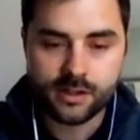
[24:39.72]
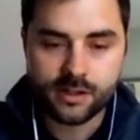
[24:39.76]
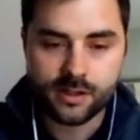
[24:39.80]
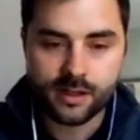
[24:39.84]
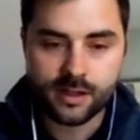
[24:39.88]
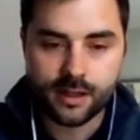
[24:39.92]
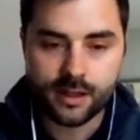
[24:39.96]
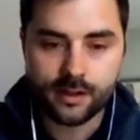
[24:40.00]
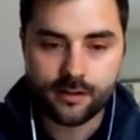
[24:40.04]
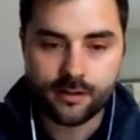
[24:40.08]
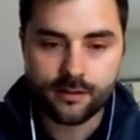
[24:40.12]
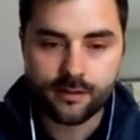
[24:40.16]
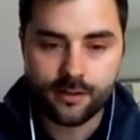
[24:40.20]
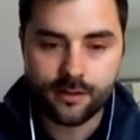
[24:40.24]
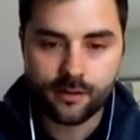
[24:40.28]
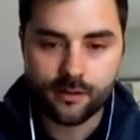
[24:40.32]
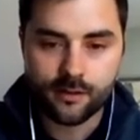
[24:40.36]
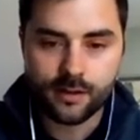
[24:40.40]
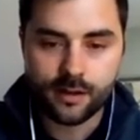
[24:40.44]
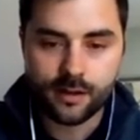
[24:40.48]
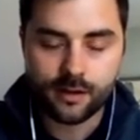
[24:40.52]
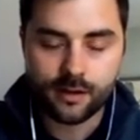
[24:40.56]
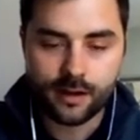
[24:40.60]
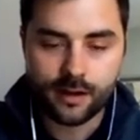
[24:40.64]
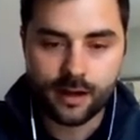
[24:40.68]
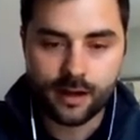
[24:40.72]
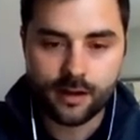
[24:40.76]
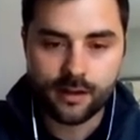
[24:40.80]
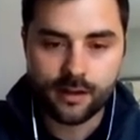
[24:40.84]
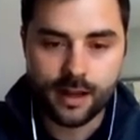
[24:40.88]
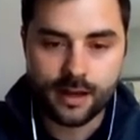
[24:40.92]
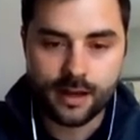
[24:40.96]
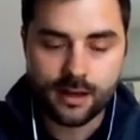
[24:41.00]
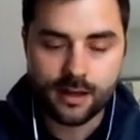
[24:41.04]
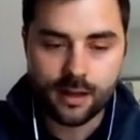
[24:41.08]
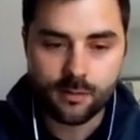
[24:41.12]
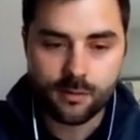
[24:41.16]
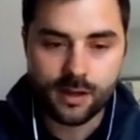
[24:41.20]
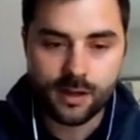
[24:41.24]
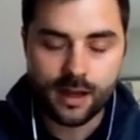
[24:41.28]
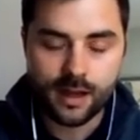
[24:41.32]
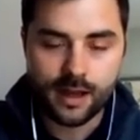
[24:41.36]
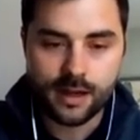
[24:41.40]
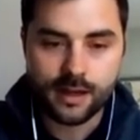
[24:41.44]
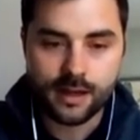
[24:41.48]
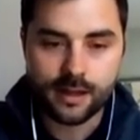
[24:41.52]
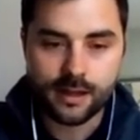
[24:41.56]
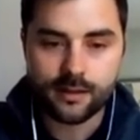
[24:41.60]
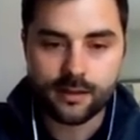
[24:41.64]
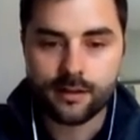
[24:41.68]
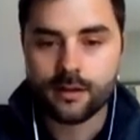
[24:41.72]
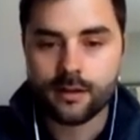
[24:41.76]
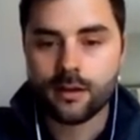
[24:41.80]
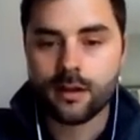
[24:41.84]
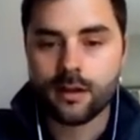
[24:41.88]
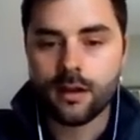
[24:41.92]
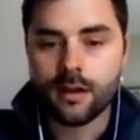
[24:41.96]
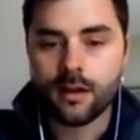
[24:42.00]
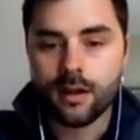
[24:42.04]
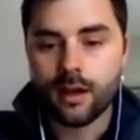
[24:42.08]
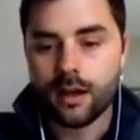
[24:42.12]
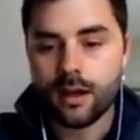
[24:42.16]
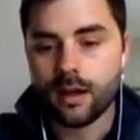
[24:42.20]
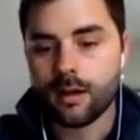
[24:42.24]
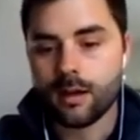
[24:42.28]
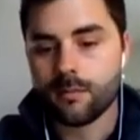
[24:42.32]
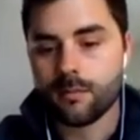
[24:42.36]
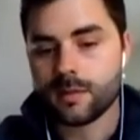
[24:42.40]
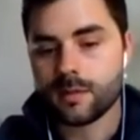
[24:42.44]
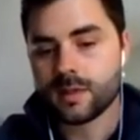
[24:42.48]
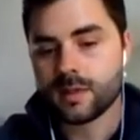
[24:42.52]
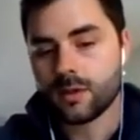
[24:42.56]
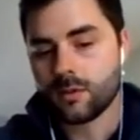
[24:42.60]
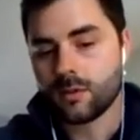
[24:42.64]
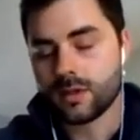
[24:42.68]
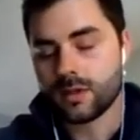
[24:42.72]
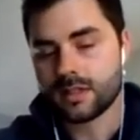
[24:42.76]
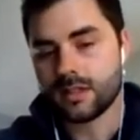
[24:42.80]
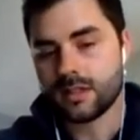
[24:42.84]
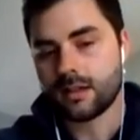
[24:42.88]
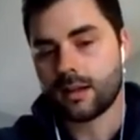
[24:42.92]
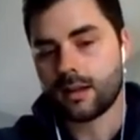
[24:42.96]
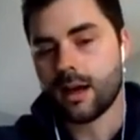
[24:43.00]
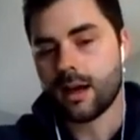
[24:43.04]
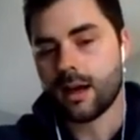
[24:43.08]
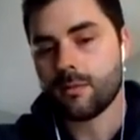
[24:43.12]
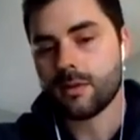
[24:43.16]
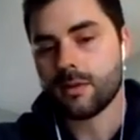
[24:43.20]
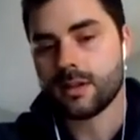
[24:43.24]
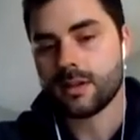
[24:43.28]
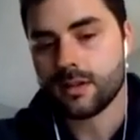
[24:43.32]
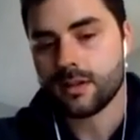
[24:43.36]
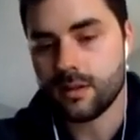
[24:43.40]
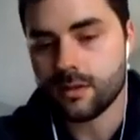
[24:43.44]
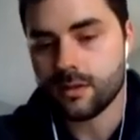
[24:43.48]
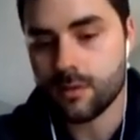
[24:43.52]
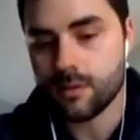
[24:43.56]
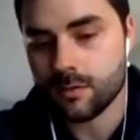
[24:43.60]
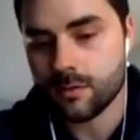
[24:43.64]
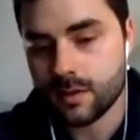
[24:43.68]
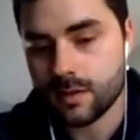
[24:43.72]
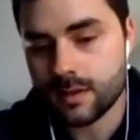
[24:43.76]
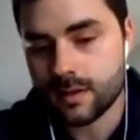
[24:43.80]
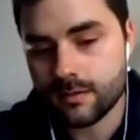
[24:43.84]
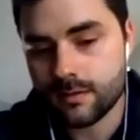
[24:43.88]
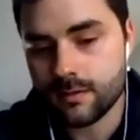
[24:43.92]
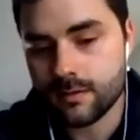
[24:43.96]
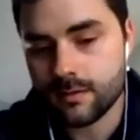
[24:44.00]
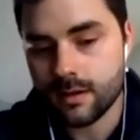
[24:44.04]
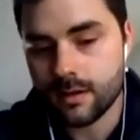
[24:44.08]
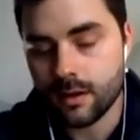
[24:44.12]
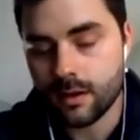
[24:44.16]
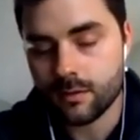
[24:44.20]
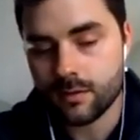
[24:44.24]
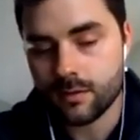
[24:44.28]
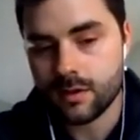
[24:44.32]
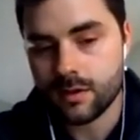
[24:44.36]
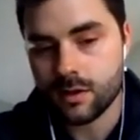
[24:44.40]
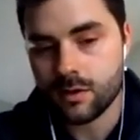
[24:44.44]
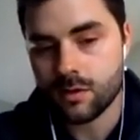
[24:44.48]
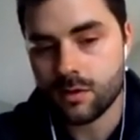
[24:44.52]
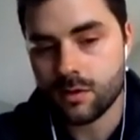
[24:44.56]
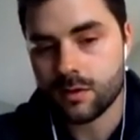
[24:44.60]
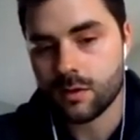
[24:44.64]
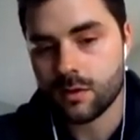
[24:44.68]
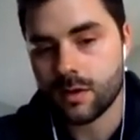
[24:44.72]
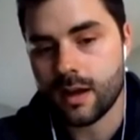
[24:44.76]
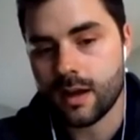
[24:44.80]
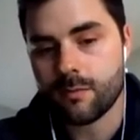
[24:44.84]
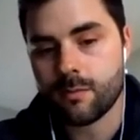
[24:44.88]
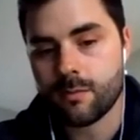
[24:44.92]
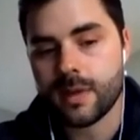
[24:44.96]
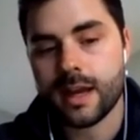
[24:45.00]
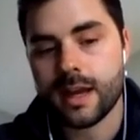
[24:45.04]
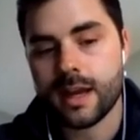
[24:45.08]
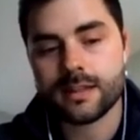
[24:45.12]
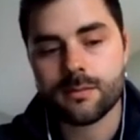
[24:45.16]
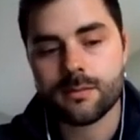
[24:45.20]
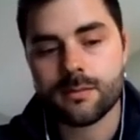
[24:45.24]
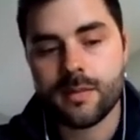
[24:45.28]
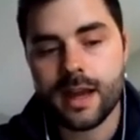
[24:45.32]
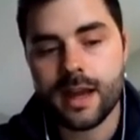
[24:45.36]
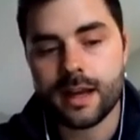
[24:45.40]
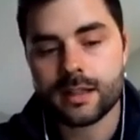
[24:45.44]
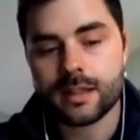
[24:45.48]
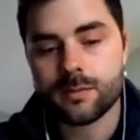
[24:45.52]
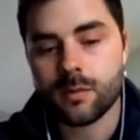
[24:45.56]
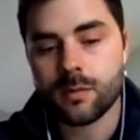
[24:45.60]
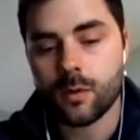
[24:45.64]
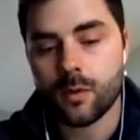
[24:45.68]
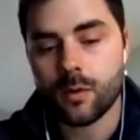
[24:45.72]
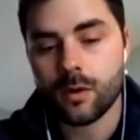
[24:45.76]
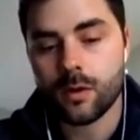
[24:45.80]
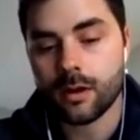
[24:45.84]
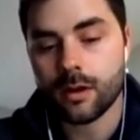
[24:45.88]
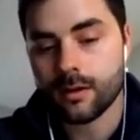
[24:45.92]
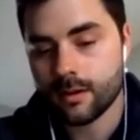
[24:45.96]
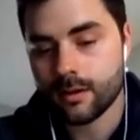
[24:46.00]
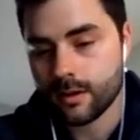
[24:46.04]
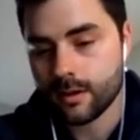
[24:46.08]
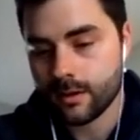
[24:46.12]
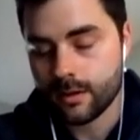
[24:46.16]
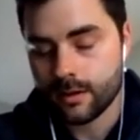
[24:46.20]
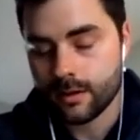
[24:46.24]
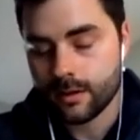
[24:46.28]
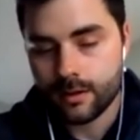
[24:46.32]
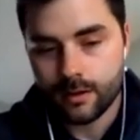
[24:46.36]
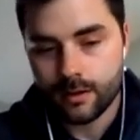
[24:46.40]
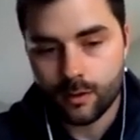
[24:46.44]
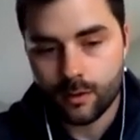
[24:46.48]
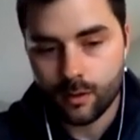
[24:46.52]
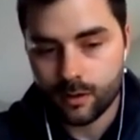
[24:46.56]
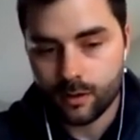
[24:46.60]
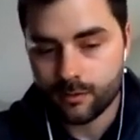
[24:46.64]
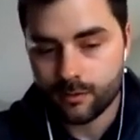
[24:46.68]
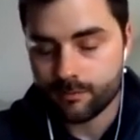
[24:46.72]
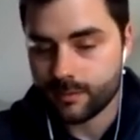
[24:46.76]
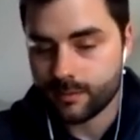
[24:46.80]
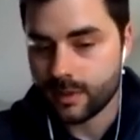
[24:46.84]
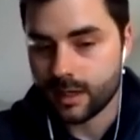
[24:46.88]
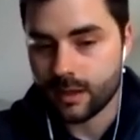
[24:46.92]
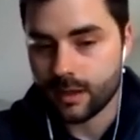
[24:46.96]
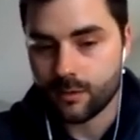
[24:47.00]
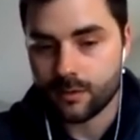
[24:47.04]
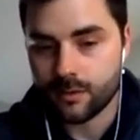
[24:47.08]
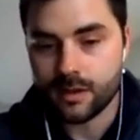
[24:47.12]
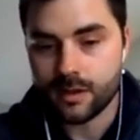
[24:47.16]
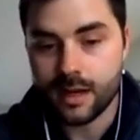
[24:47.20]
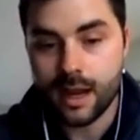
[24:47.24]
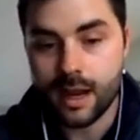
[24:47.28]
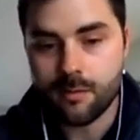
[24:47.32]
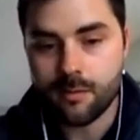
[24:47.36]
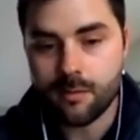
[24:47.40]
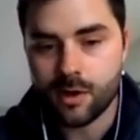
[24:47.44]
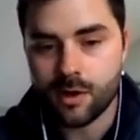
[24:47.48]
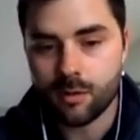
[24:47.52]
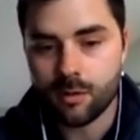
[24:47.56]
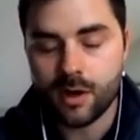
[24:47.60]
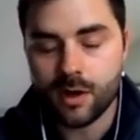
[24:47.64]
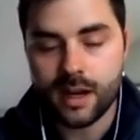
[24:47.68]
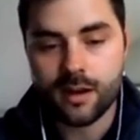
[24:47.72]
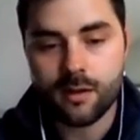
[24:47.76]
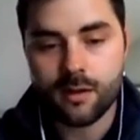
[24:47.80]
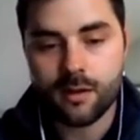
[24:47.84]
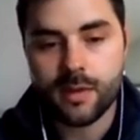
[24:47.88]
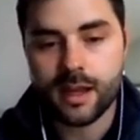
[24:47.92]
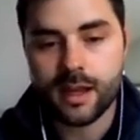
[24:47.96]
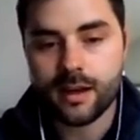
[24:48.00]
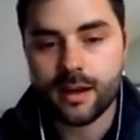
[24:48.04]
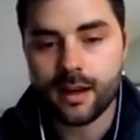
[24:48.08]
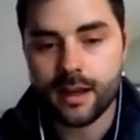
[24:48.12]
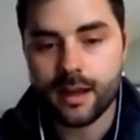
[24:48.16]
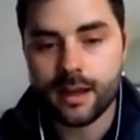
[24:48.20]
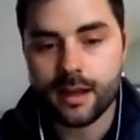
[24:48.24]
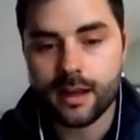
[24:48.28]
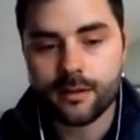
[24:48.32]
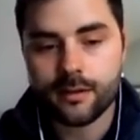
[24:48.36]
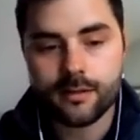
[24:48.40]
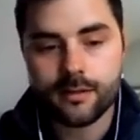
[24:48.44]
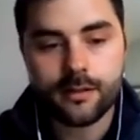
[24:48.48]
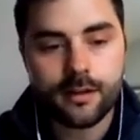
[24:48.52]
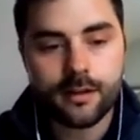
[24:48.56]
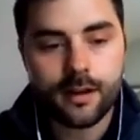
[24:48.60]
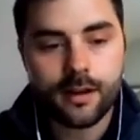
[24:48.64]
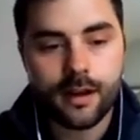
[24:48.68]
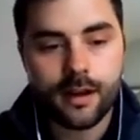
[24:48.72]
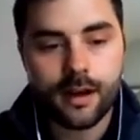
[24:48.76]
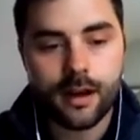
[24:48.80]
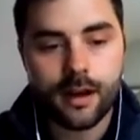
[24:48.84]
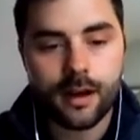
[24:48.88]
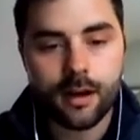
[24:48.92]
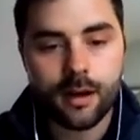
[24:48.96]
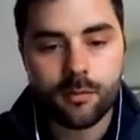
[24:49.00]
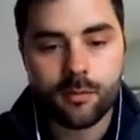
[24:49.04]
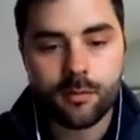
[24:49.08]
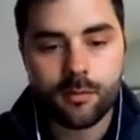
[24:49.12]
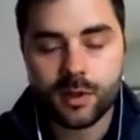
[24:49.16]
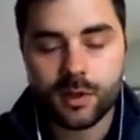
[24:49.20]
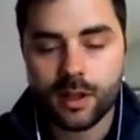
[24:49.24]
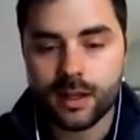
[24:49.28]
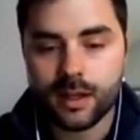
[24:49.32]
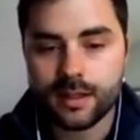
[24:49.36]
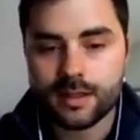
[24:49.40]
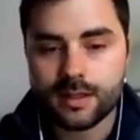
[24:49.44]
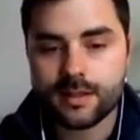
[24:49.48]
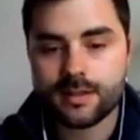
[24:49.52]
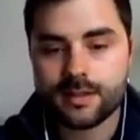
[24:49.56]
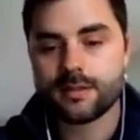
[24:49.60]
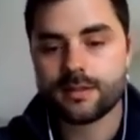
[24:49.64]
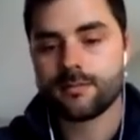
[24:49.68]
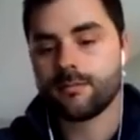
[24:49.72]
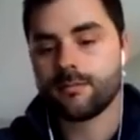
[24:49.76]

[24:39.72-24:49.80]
Michigan, or the idea behind it. So it wasn't uncommon to use, 2.5 bags of max bore, or, you name your brand of bentonite, plus